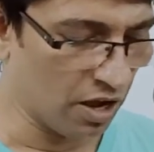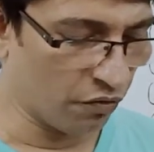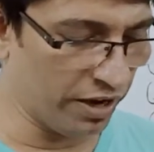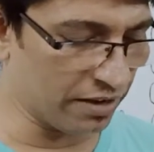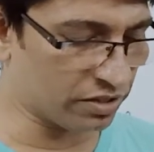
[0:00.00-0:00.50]

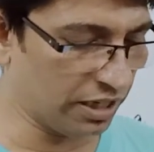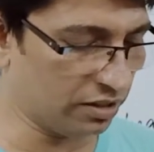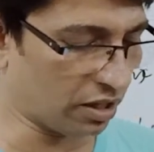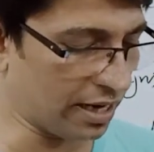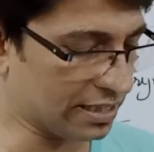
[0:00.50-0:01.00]
We have
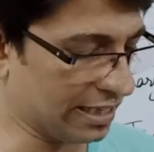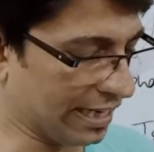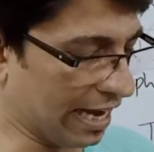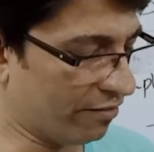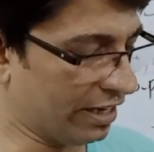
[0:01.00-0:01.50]
seen thoracic
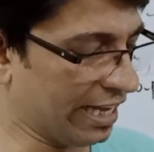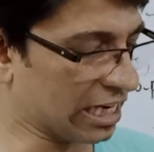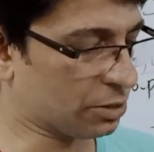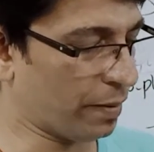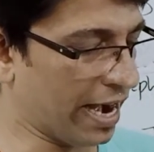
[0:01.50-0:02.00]
cavity
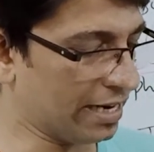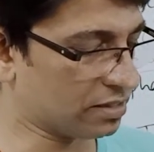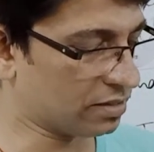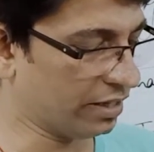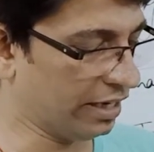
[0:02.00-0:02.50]
expands
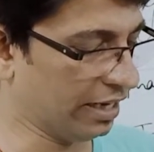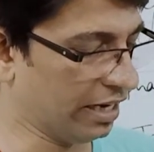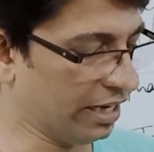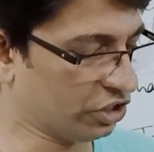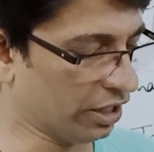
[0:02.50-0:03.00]
in
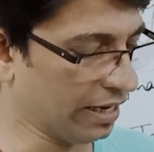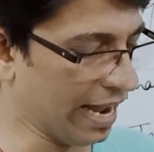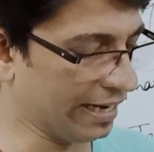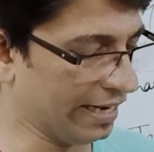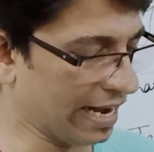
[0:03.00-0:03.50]
inhalation,
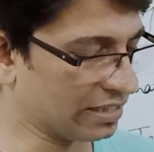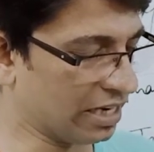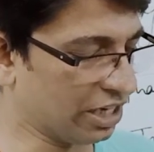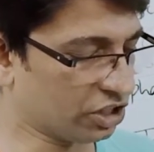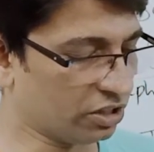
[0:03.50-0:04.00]
and in
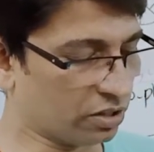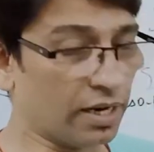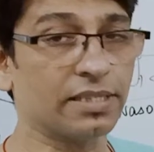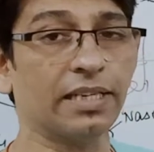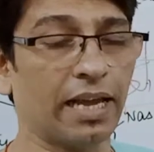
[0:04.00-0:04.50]
exhalation
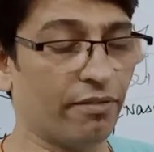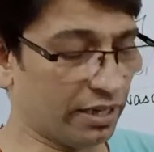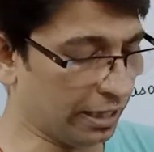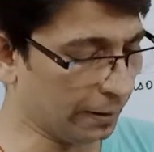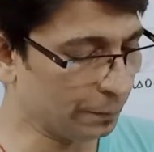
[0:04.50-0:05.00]
thoracic
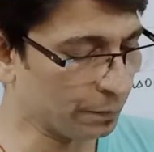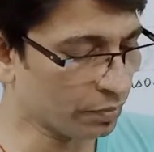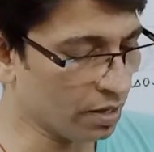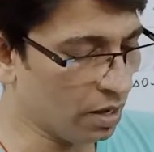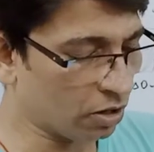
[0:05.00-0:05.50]
cavity
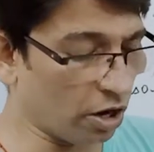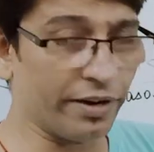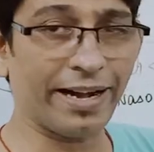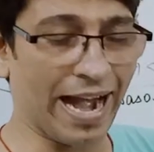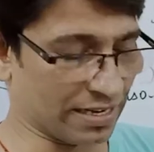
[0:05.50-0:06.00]

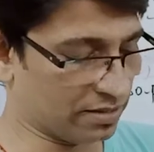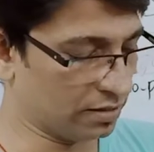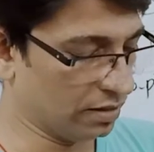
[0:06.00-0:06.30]
contracts.